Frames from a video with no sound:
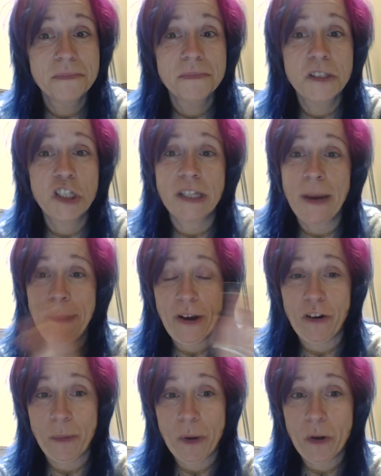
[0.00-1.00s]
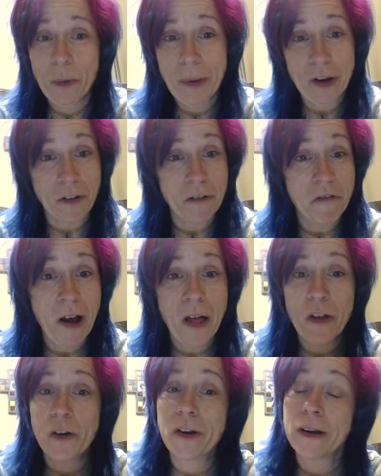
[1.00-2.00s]
She's got my grandmother and my
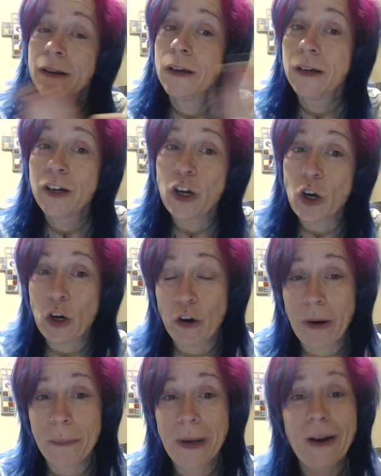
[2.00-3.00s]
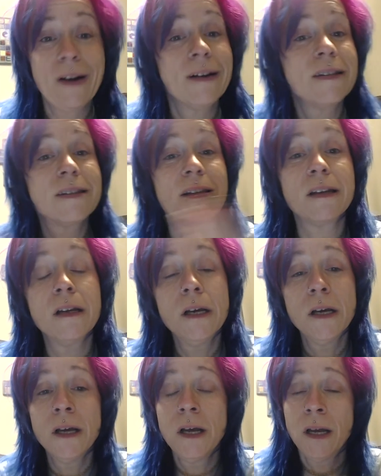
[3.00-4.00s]
grandfather and her grandparents and,
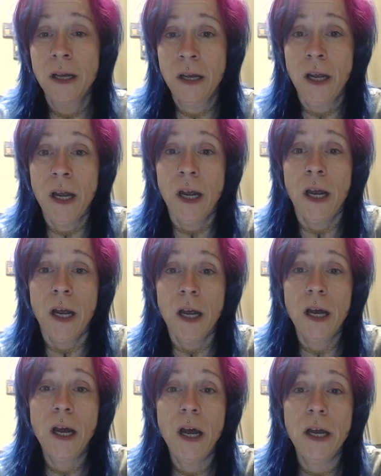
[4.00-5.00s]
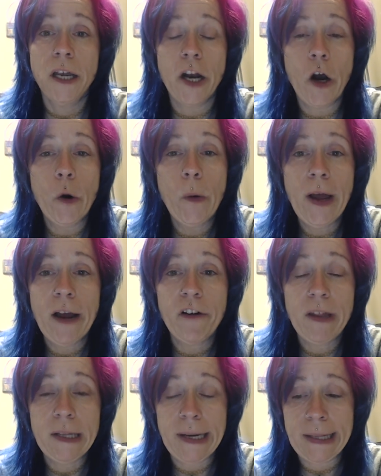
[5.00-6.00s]
you know,
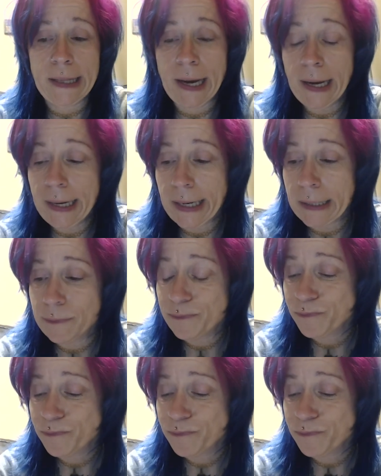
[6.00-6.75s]
everything like that. And